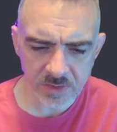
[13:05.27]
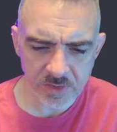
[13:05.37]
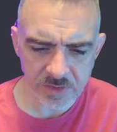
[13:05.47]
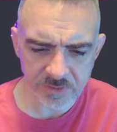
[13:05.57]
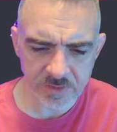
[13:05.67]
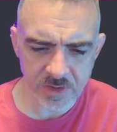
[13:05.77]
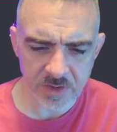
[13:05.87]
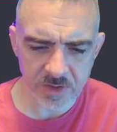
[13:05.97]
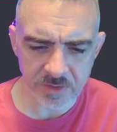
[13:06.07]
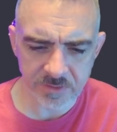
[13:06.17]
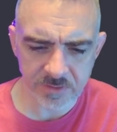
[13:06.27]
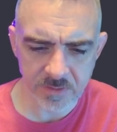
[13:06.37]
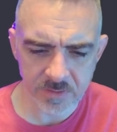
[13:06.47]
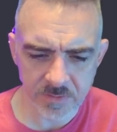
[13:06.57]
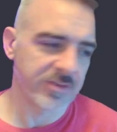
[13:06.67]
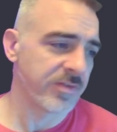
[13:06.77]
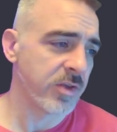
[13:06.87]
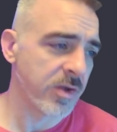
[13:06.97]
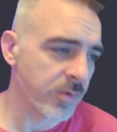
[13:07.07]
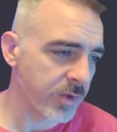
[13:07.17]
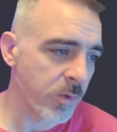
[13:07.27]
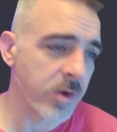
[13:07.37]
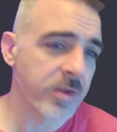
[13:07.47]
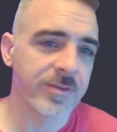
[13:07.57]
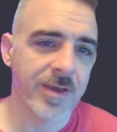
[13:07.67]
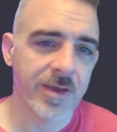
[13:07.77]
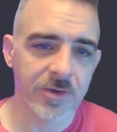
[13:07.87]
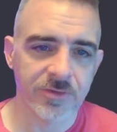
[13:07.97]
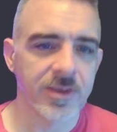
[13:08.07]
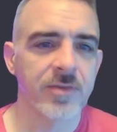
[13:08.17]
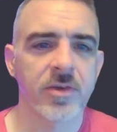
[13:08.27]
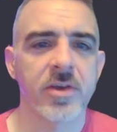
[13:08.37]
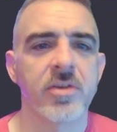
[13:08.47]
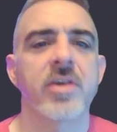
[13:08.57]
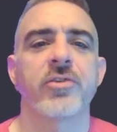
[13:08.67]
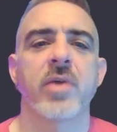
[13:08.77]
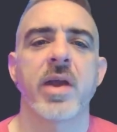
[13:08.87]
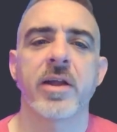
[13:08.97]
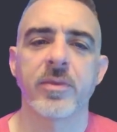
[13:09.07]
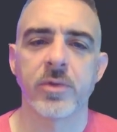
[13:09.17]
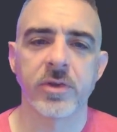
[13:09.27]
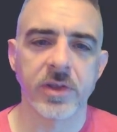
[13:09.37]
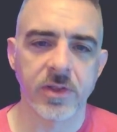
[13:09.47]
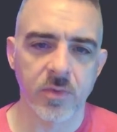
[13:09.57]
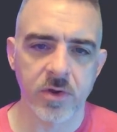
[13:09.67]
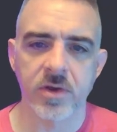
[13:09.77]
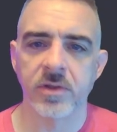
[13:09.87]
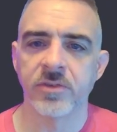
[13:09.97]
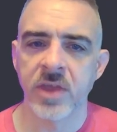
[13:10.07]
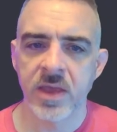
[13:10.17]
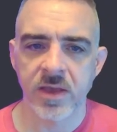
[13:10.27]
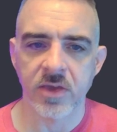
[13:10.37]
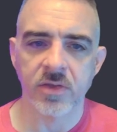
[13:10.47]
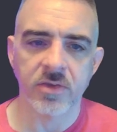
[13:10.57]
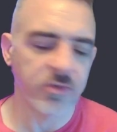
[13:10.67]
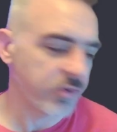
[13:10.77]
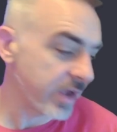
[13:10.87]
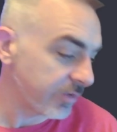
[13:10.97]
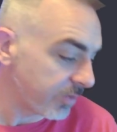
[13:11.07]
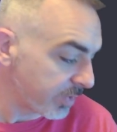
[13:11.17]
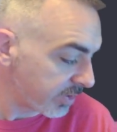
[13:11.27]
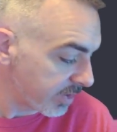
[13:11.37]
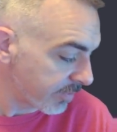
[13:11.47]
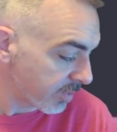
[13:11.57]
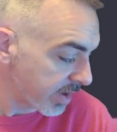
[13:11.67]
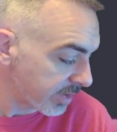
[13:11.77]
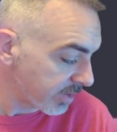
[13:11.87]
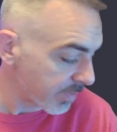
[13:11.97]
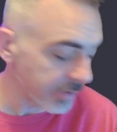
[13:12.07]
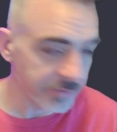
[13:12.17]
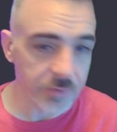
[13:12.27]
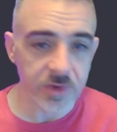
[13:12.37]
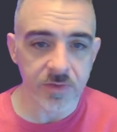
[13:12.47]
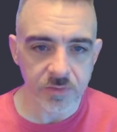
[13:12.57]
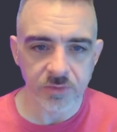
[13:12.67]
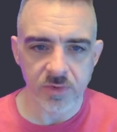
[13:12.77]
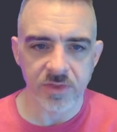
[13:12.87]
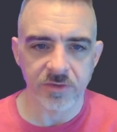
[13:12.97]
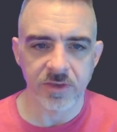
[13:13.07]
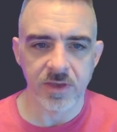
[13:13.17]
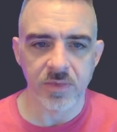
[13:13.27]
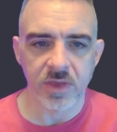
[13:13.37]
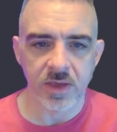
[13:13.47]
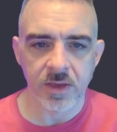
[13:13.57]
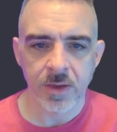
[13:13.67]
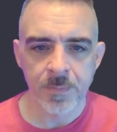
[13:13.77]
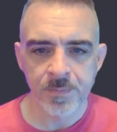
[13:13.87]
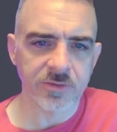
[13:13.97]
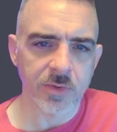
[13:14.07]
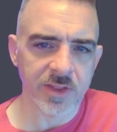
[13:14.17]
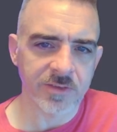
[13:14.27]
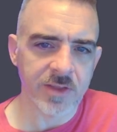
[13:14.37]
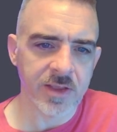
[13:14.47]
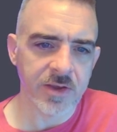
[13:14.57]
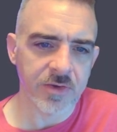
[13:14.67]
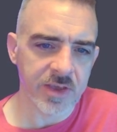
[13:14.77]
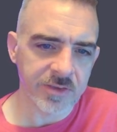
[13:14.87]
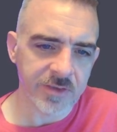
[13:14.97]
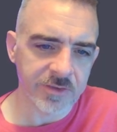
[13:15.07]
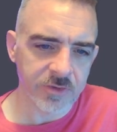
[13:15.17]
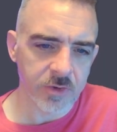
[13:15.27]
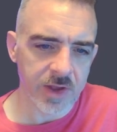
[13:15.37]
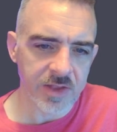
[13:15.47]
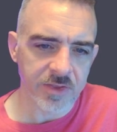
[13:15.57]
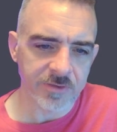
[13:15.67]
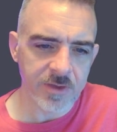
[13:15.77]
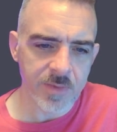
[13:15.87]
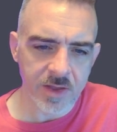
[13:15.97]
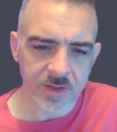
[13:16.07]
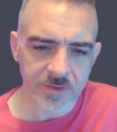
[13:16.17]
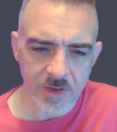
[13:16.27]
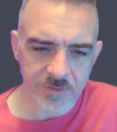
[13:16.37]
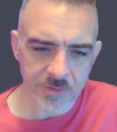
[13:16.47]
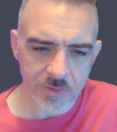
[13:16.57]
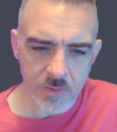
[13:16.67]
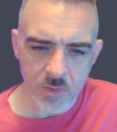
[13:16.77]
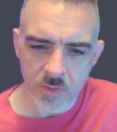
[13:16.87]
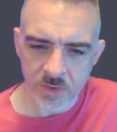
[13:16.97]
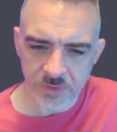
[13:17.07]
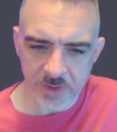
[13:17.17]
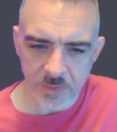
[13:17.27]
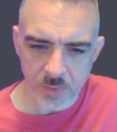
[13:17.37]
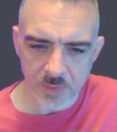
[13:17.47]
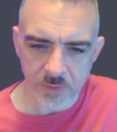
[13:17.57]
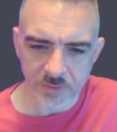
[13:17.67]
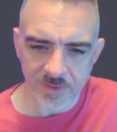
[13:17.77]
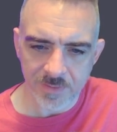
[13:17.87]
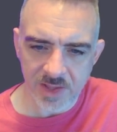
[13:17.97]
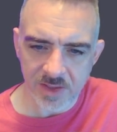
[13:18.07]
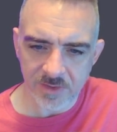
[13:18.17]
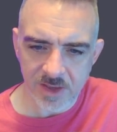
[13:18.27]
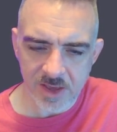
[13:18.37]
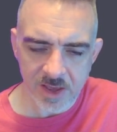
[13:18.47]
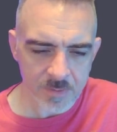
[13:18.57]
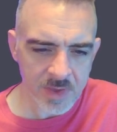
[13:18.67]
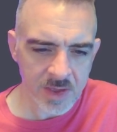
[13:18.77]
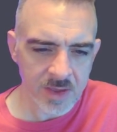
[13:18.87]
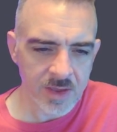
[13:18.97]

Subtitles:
to discuss. So if you don't want to word this out yourself, or you're not sure how to put it into words, you can use ChatGPT for writing emails for you for sort of the same thing. So what it's done here is it's created this email. It's also tried to propose a meeting time.